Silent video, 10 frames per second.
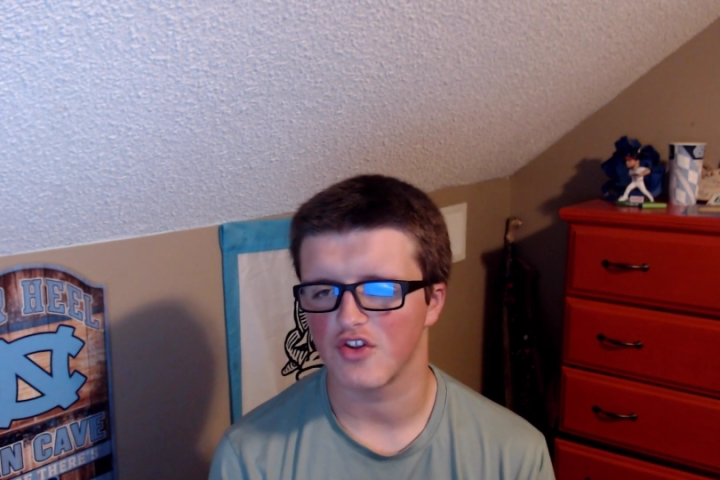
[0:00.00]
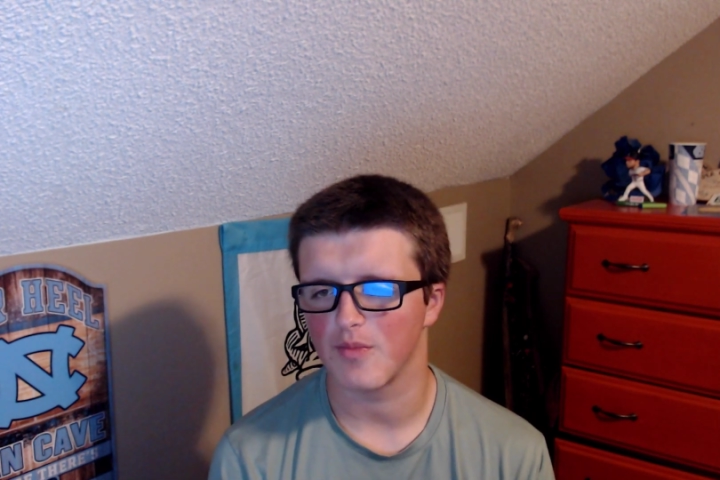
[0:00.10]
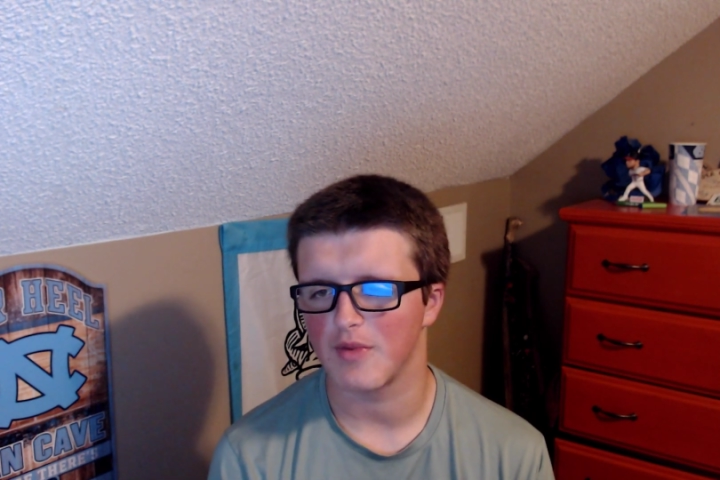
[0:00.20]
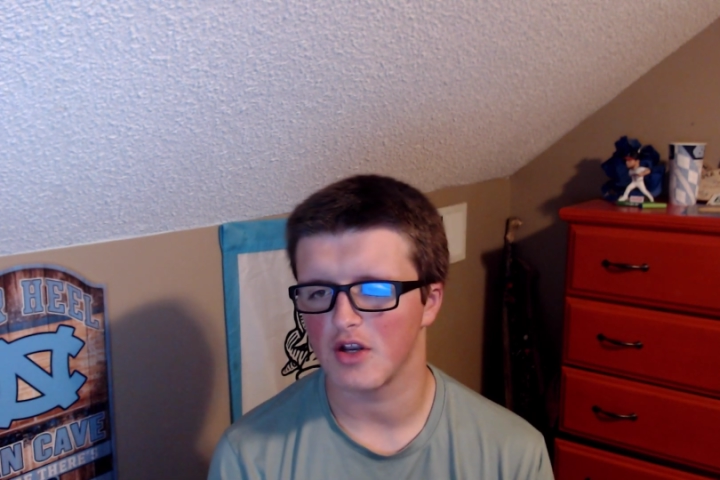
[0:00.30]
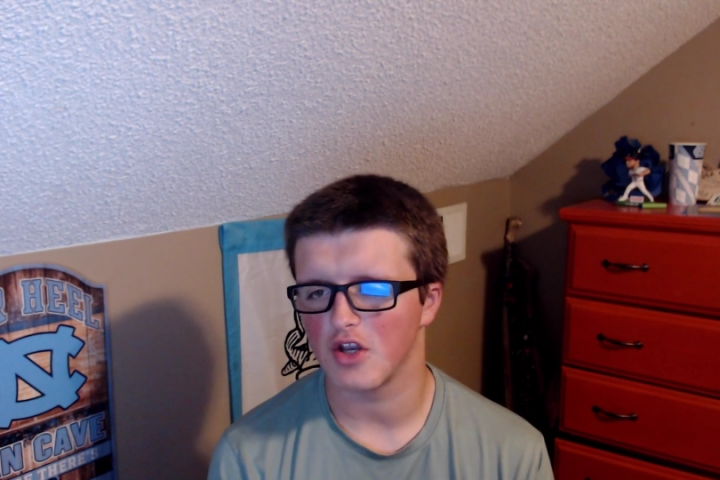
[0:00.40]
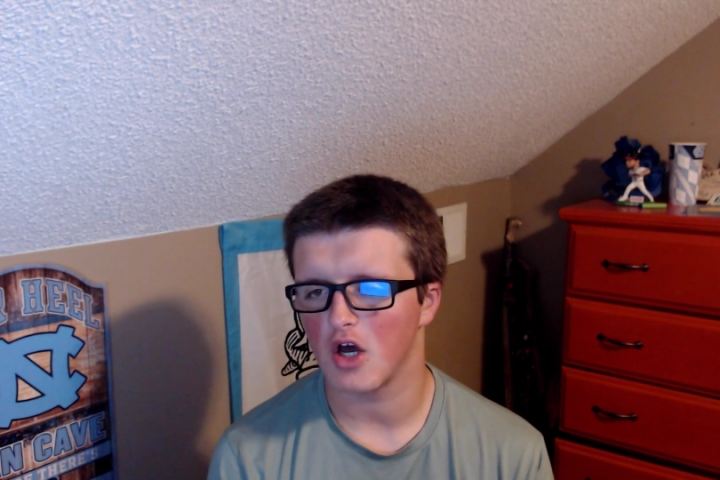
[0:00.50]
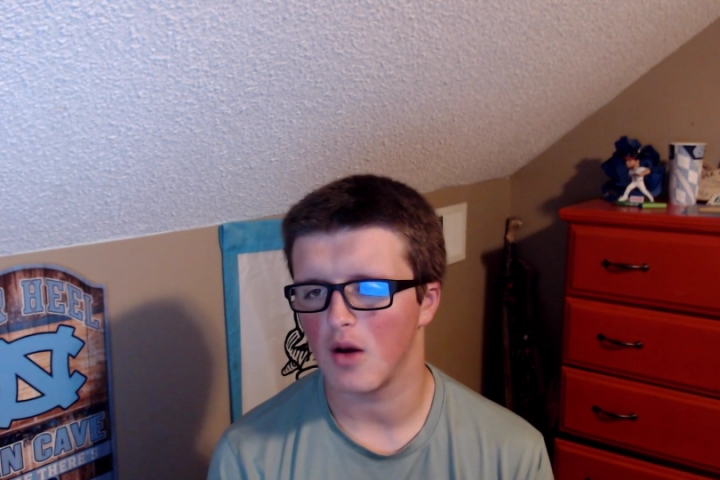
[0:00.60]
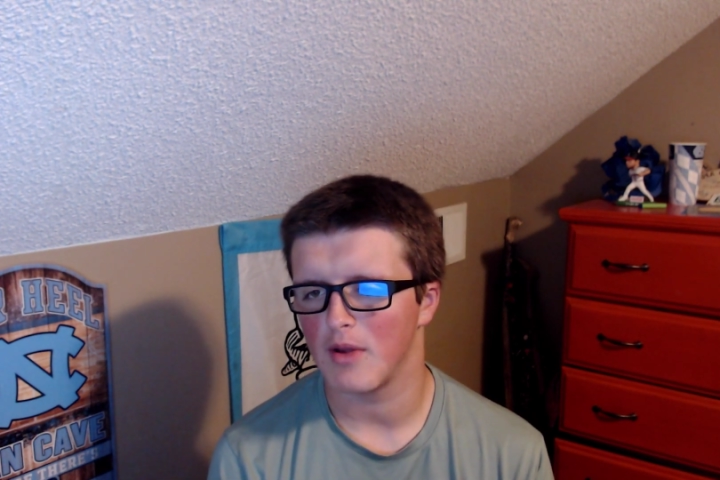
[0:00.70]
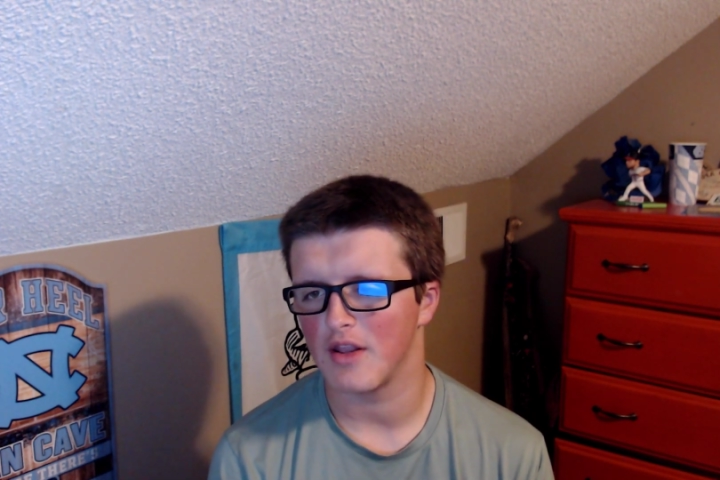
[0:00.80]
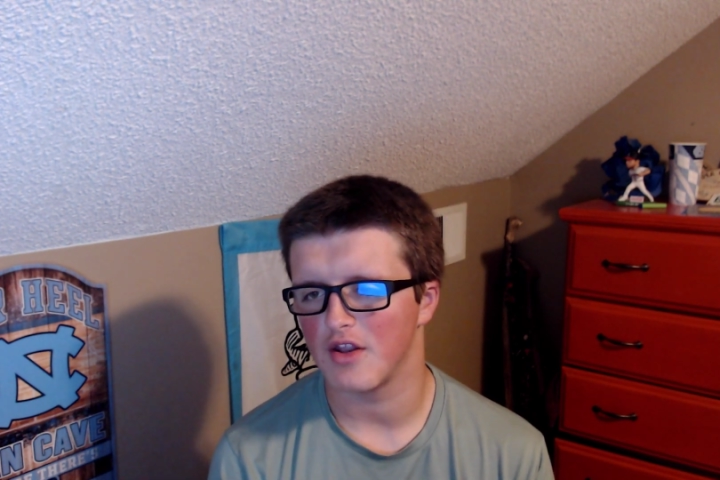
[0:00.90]
the big
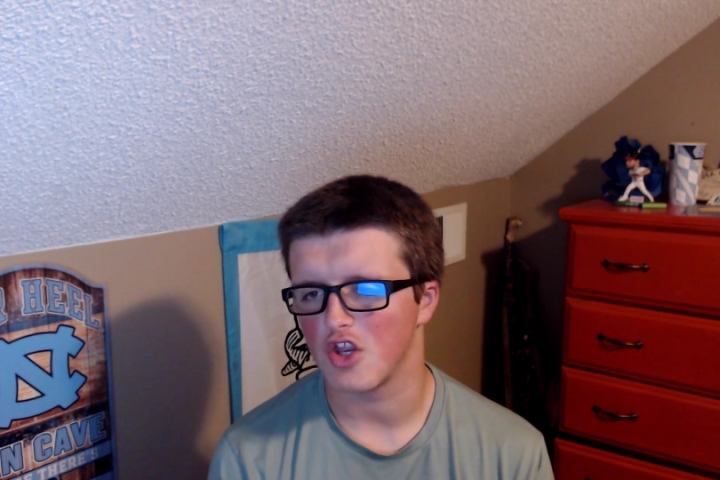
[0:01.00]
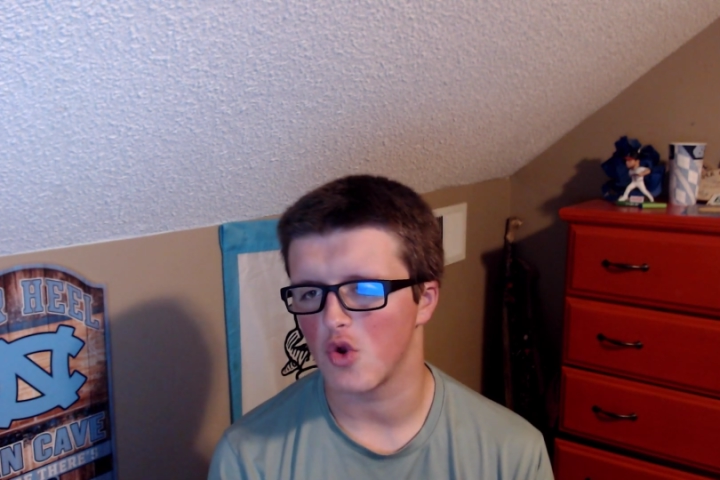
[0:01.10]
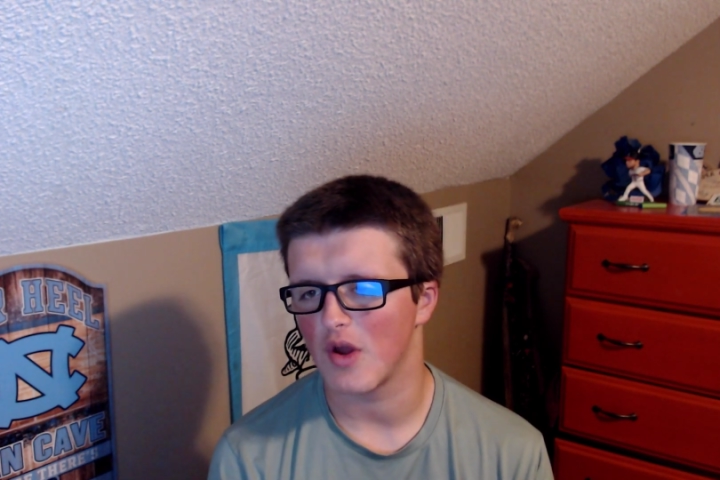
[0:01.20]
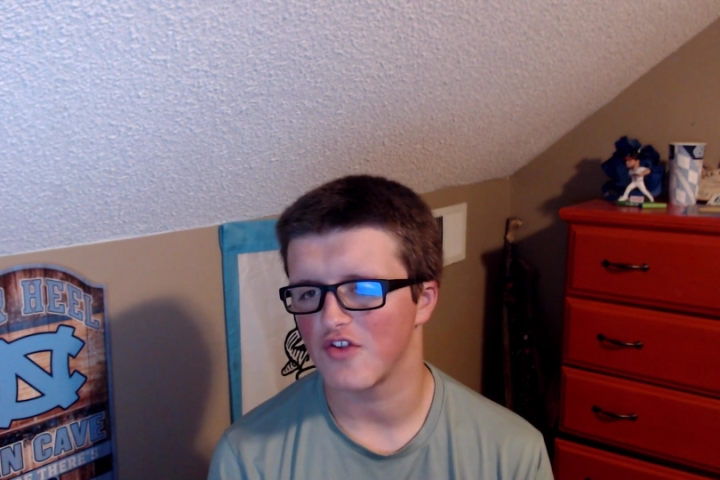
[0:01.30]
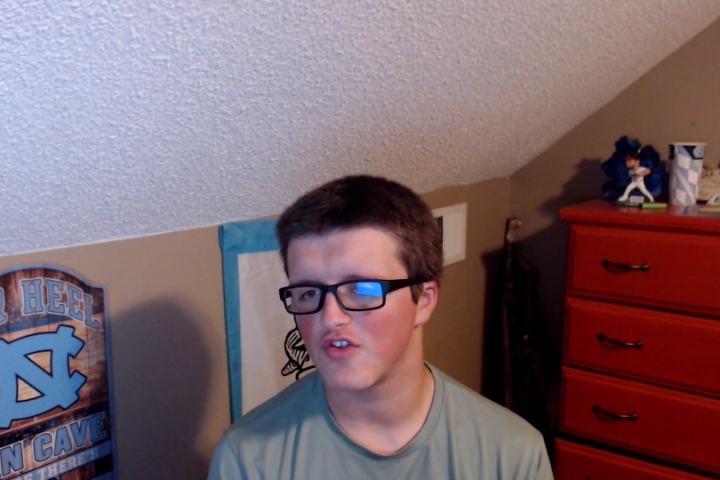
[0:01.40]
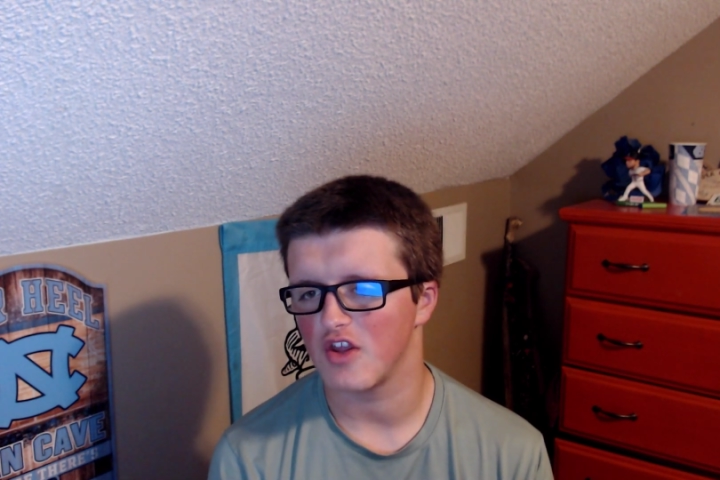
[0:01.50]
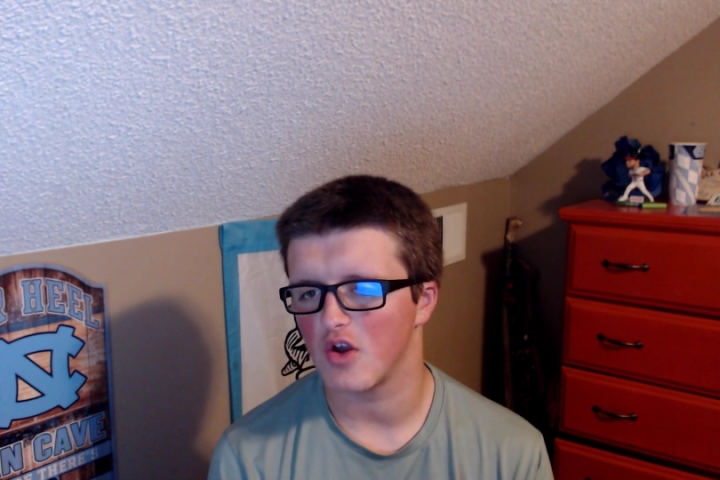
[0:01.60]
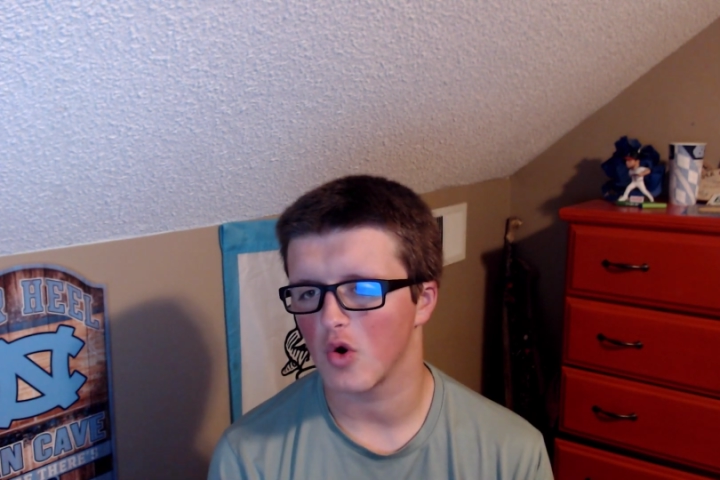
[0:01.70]
dub, and then USC,